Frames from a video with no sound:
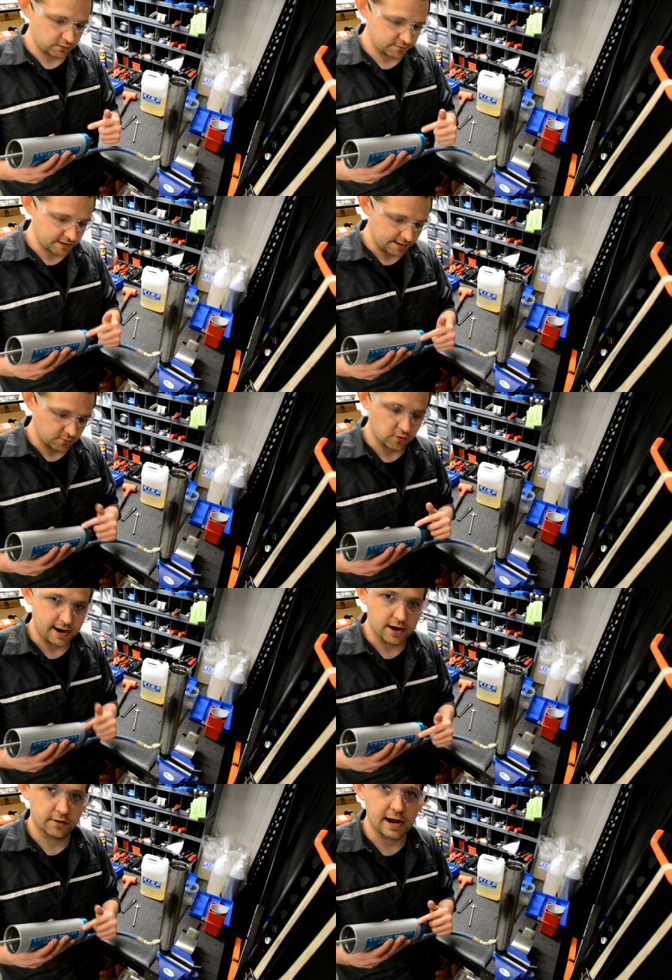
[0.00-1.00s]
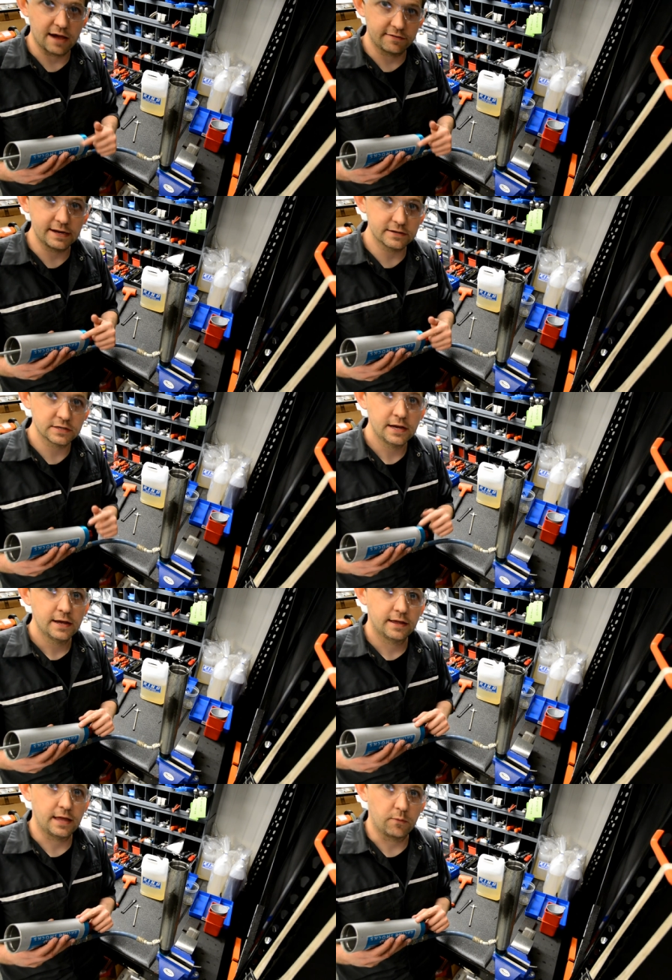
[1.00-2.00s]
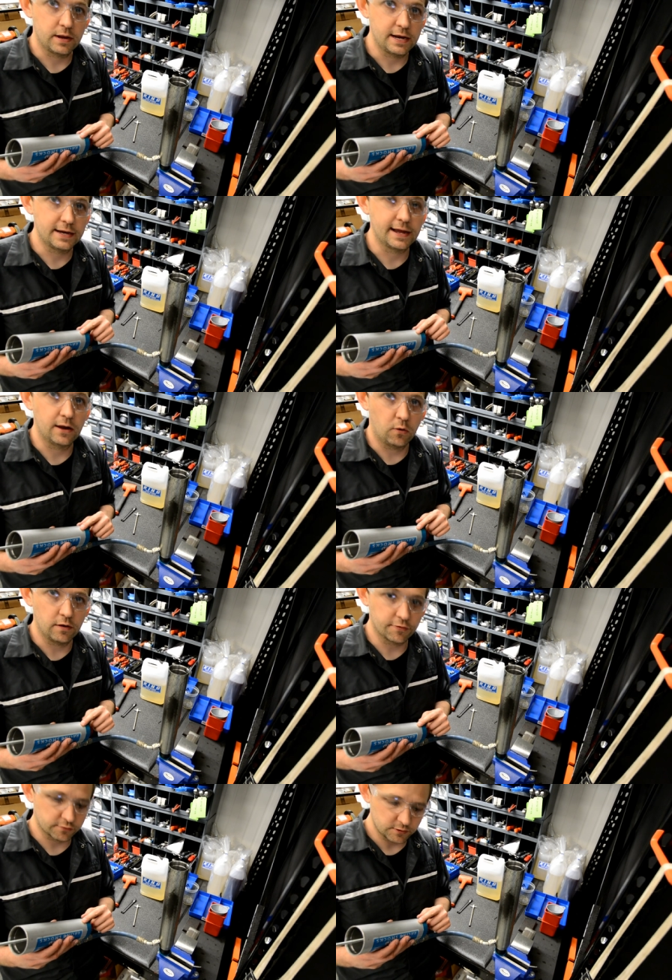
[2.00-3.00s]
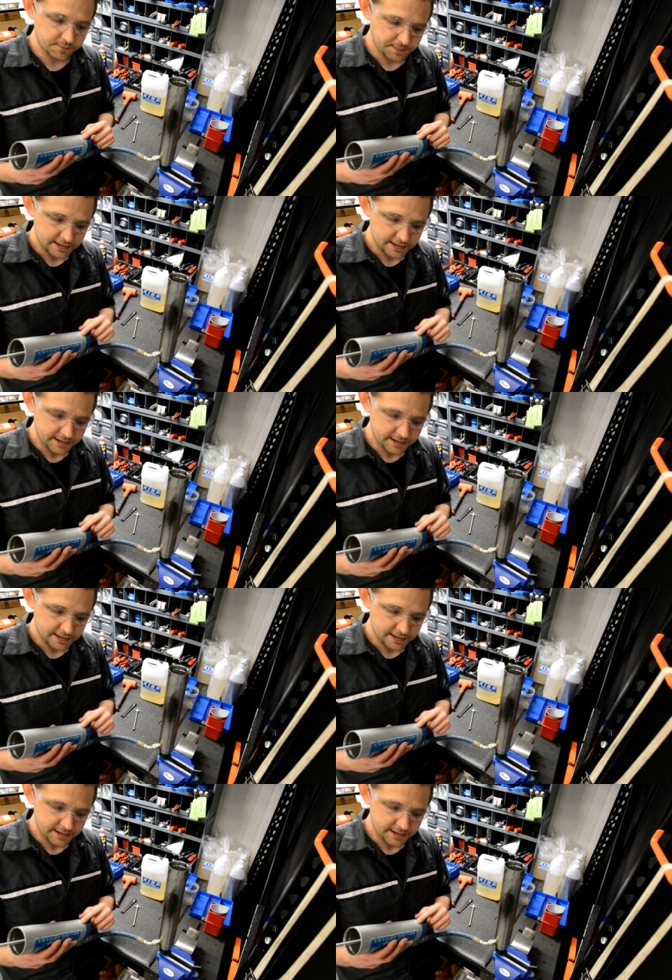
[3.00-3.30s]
We've got more air cavities that we need to get oil through.